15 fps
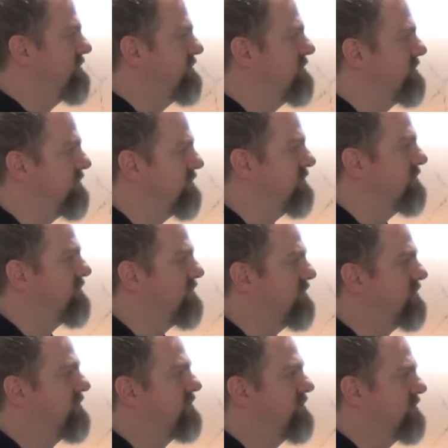
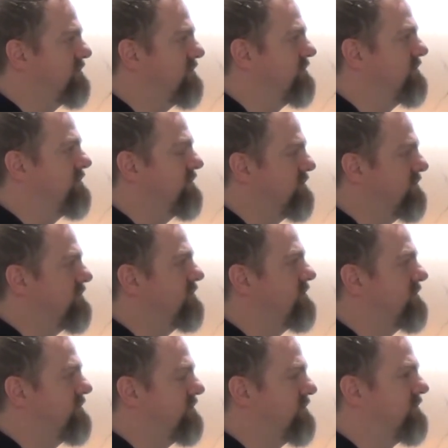
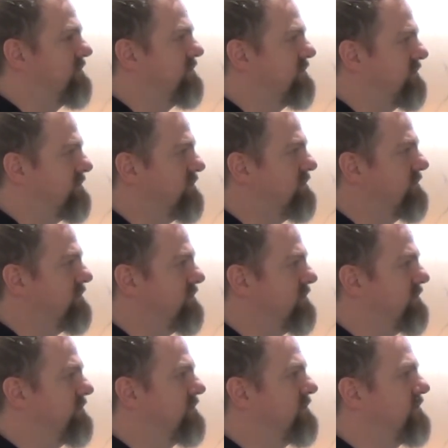
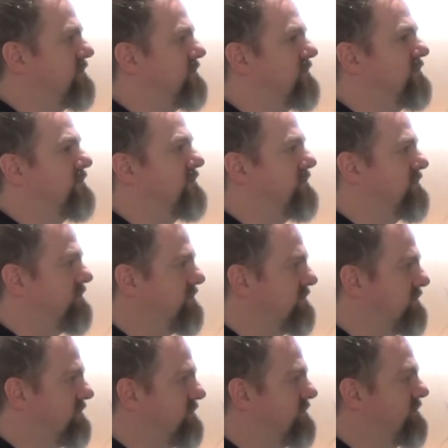
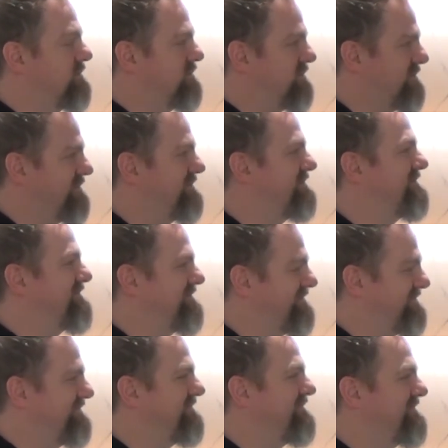
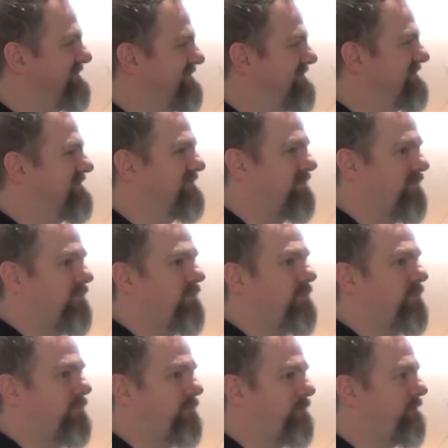
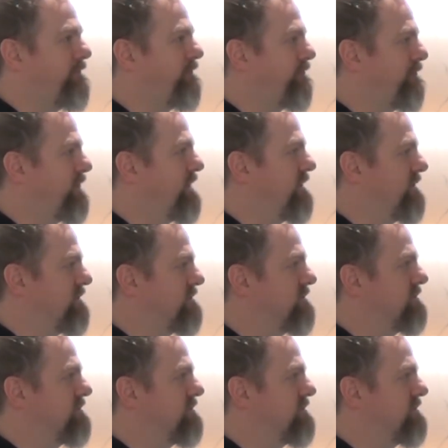This person isn't speaking.